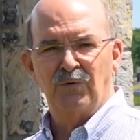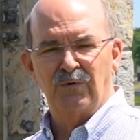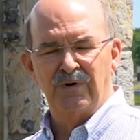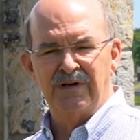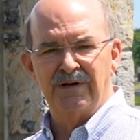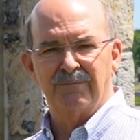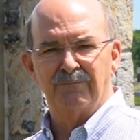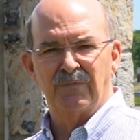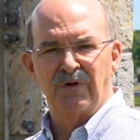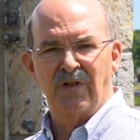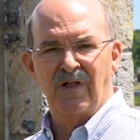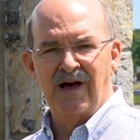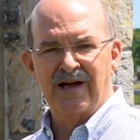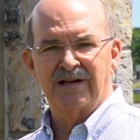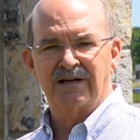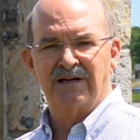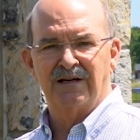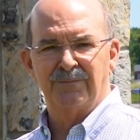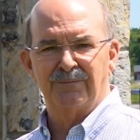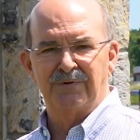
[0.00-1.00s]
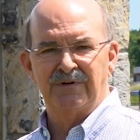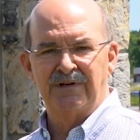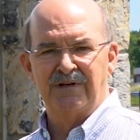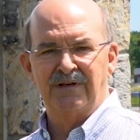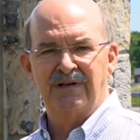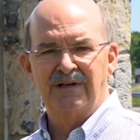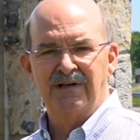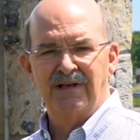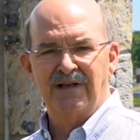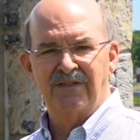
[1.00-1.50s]
We at Mellott Company
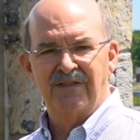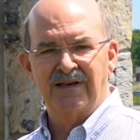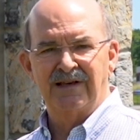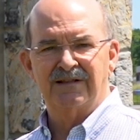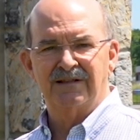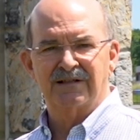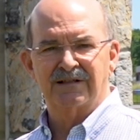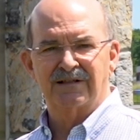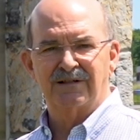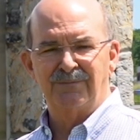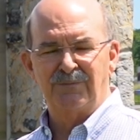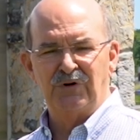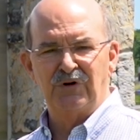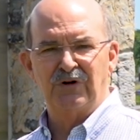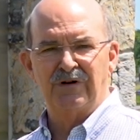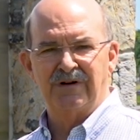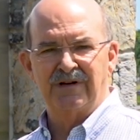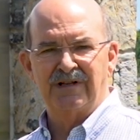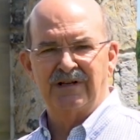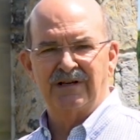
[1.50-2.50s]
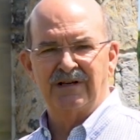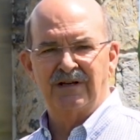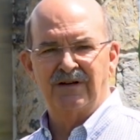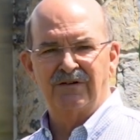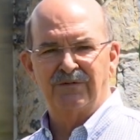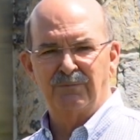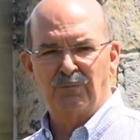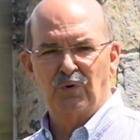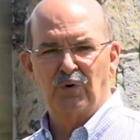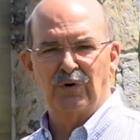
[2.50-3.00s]
think the community
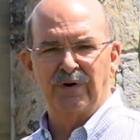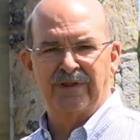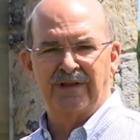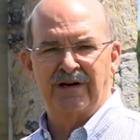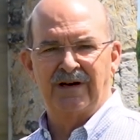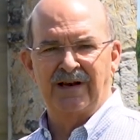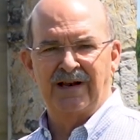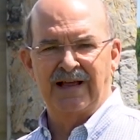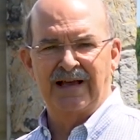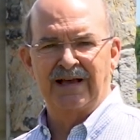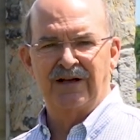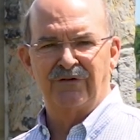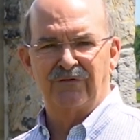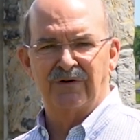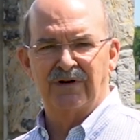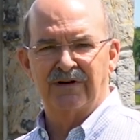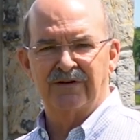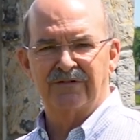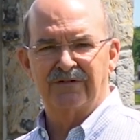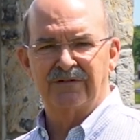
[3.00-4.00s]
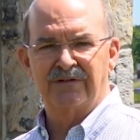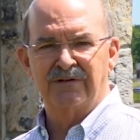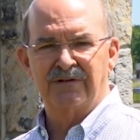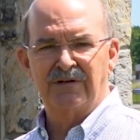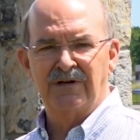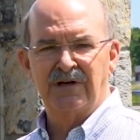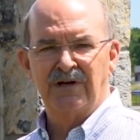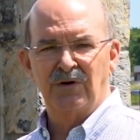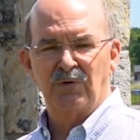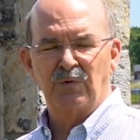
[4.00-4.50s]
is more than an address.
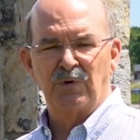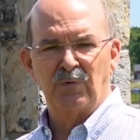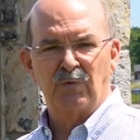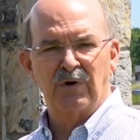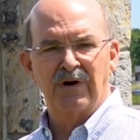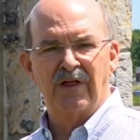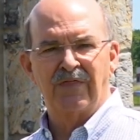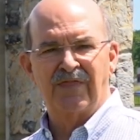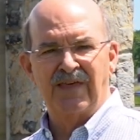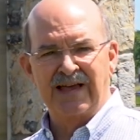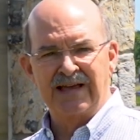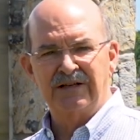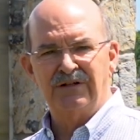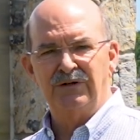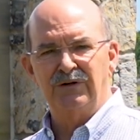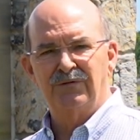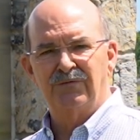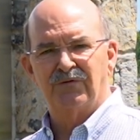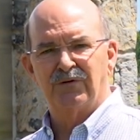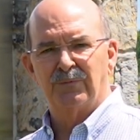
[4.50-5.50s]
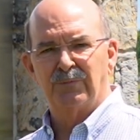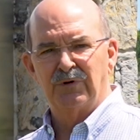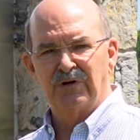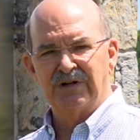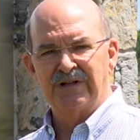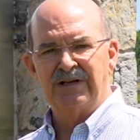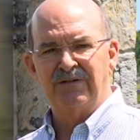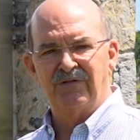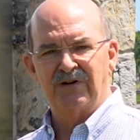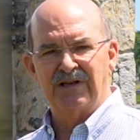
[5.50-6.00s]
We want to thank you for
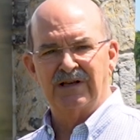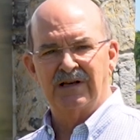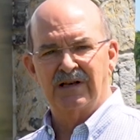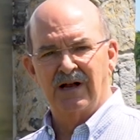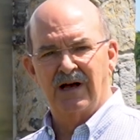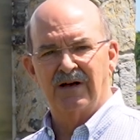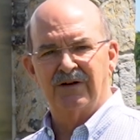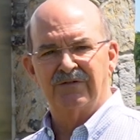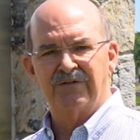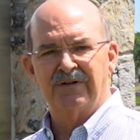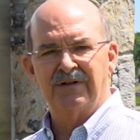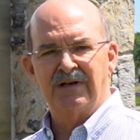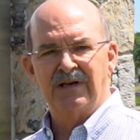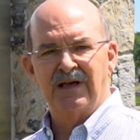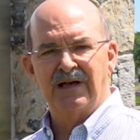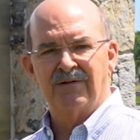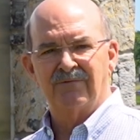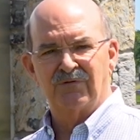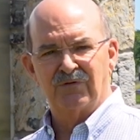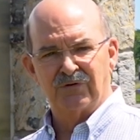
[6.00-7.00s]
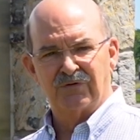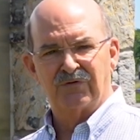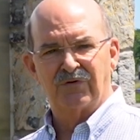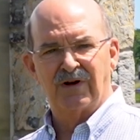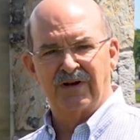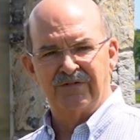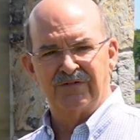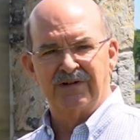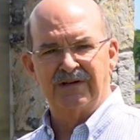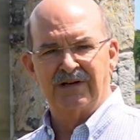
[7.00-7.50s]
believing in us and for
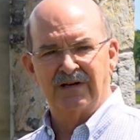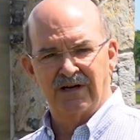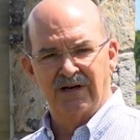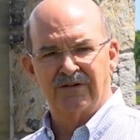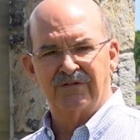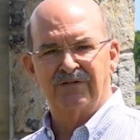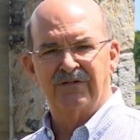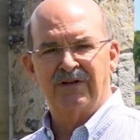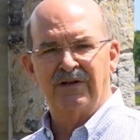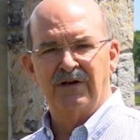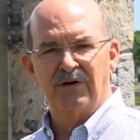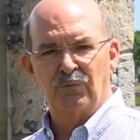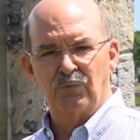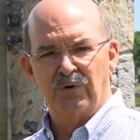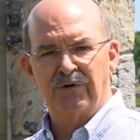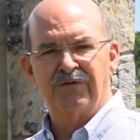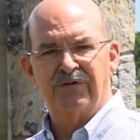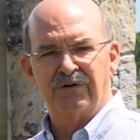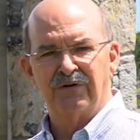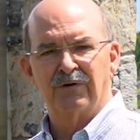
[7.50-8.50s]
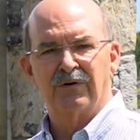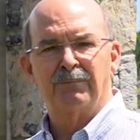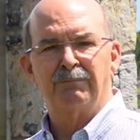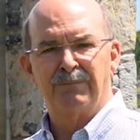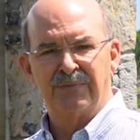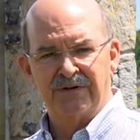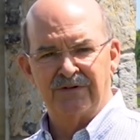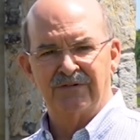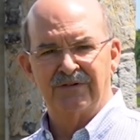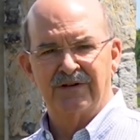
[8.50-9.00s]
trusting us with your
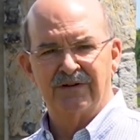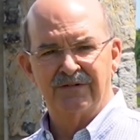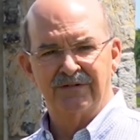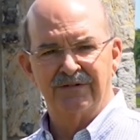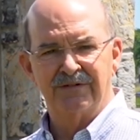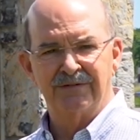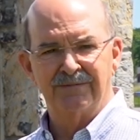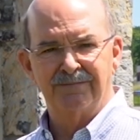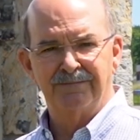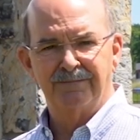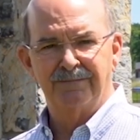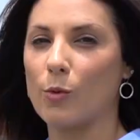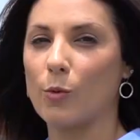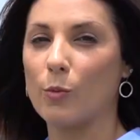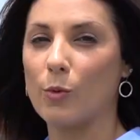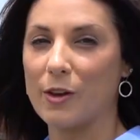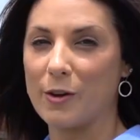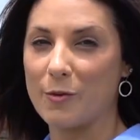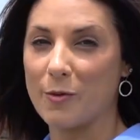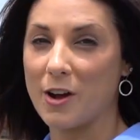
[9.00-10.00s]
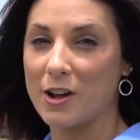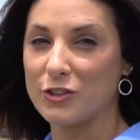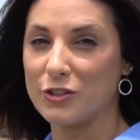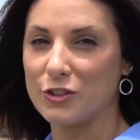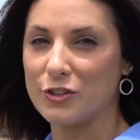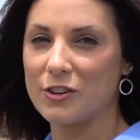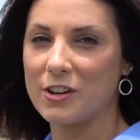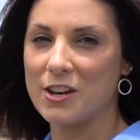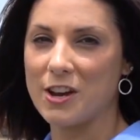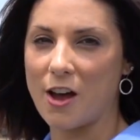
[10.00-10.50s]
business. We want you
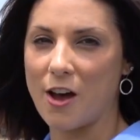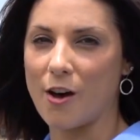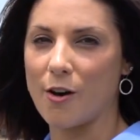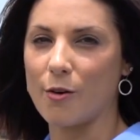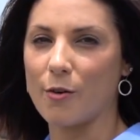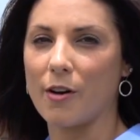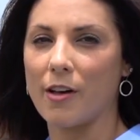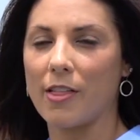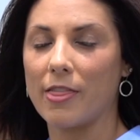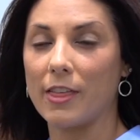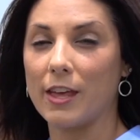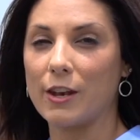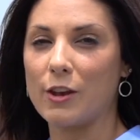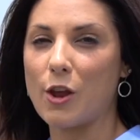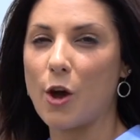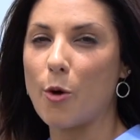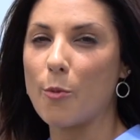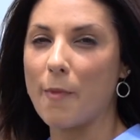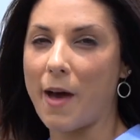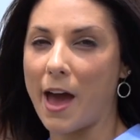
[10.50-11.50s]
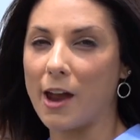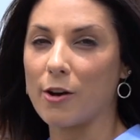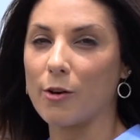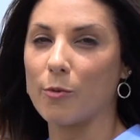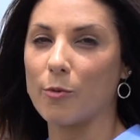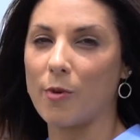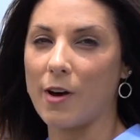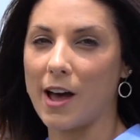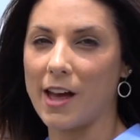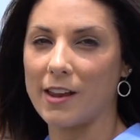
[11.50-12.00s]
to know that no matter
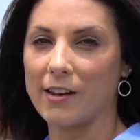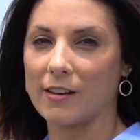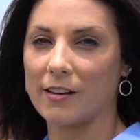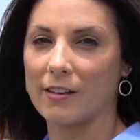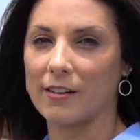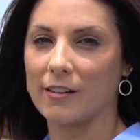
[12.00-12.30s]
what,